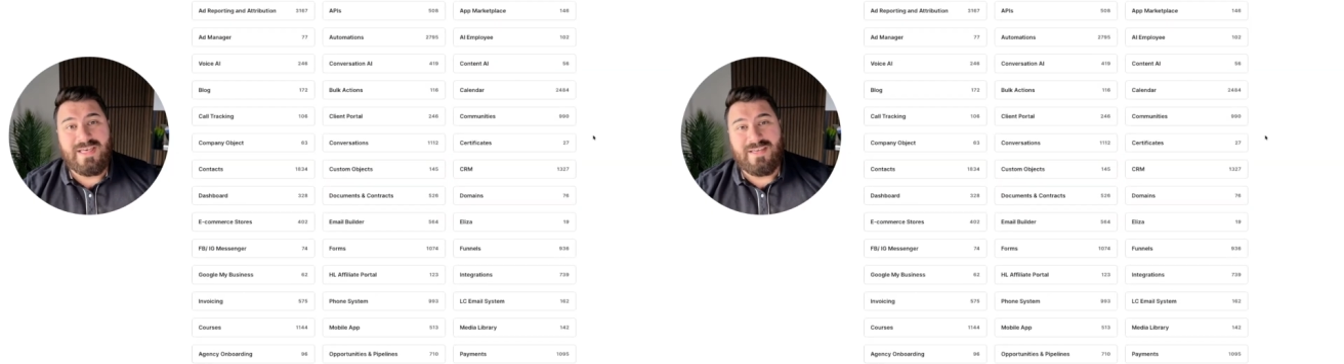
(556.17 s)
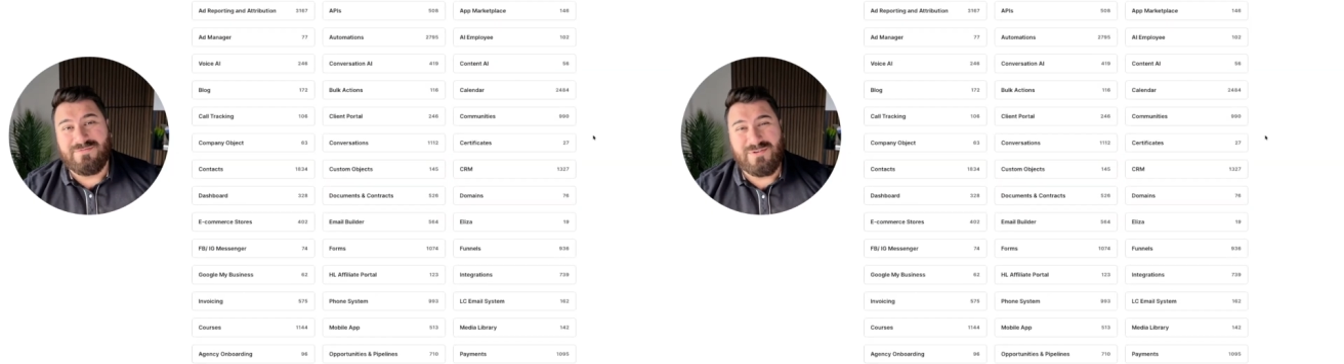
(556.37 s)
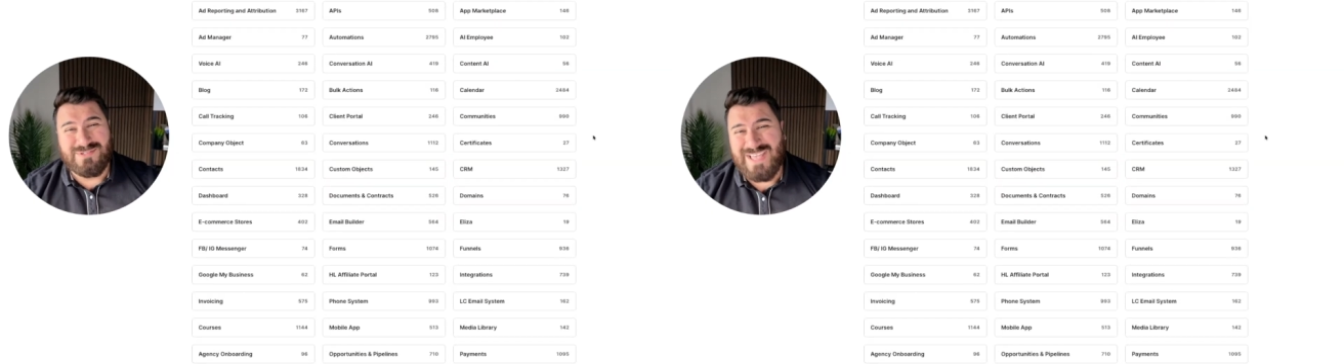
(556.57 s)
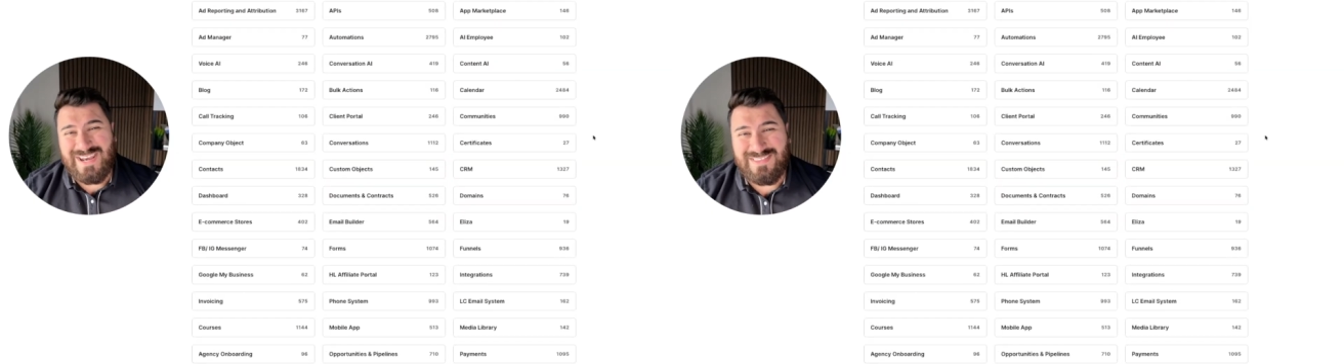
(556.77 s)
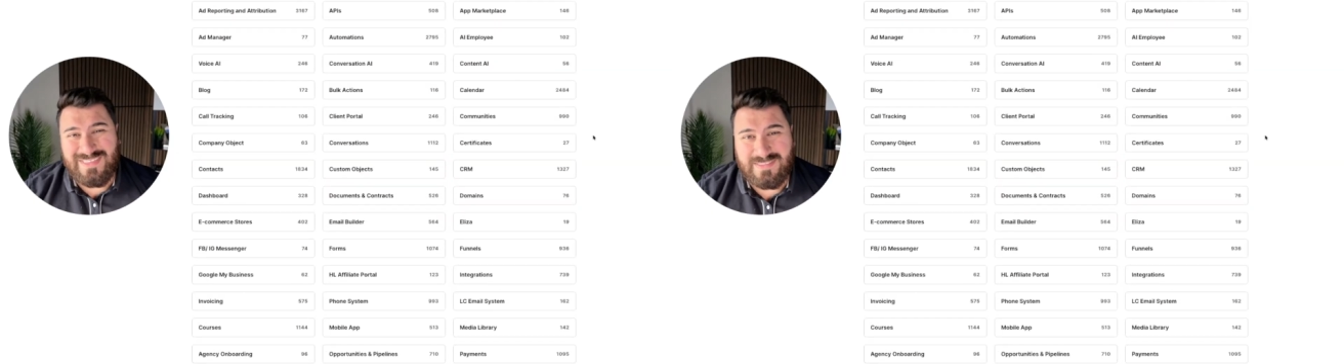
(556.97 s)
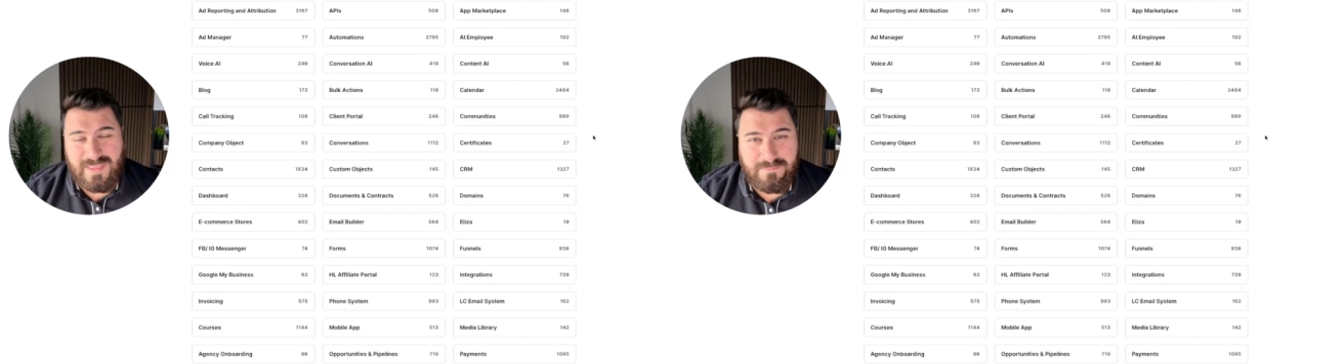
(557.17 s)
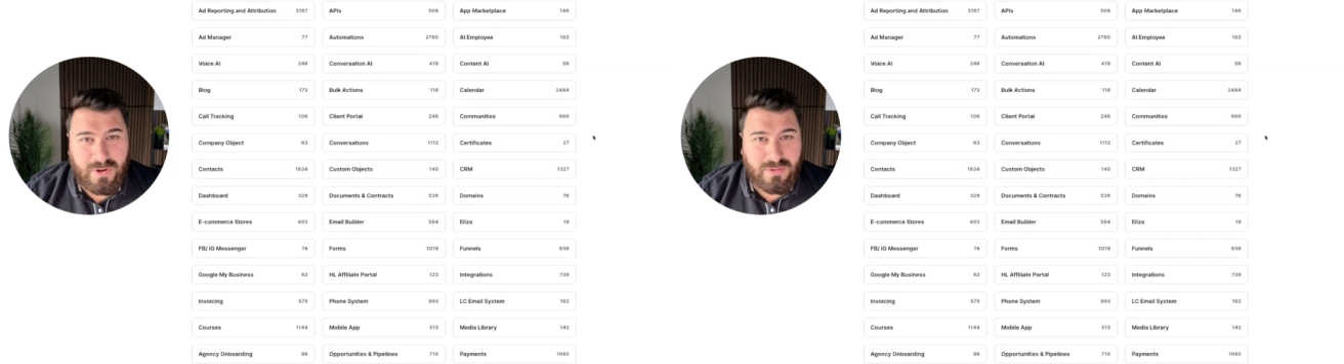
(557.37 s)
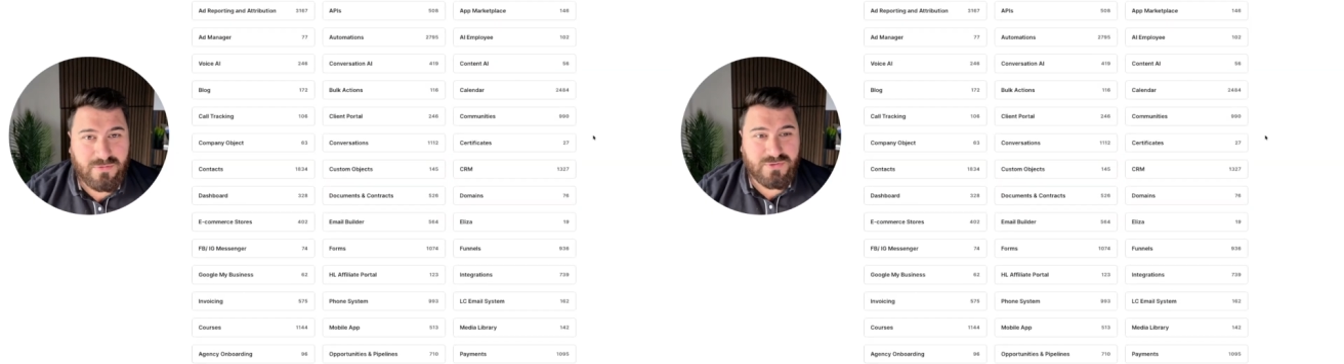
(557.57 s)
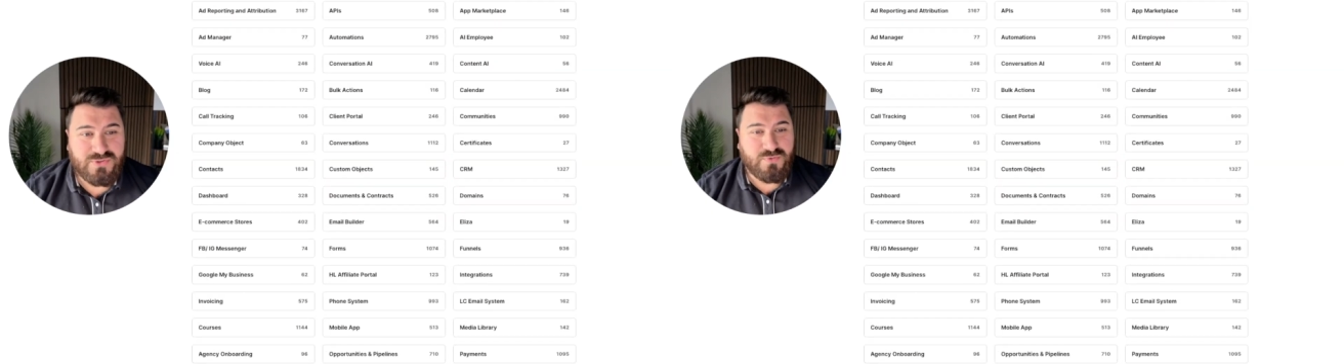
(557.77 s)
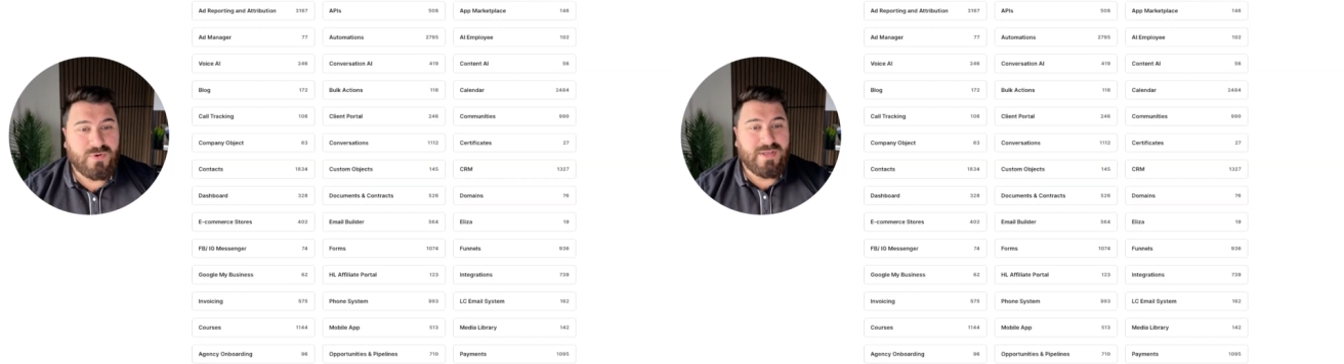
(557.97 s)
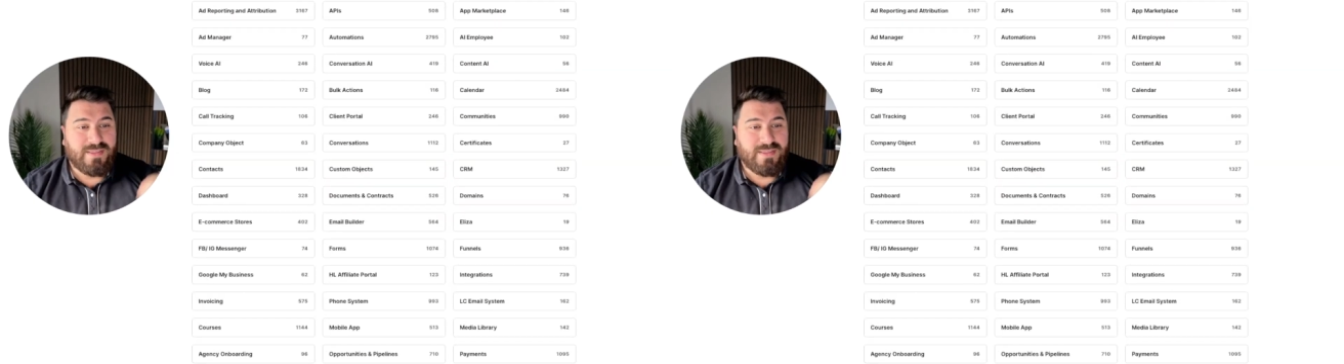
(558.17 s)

If there's anything that bothers you,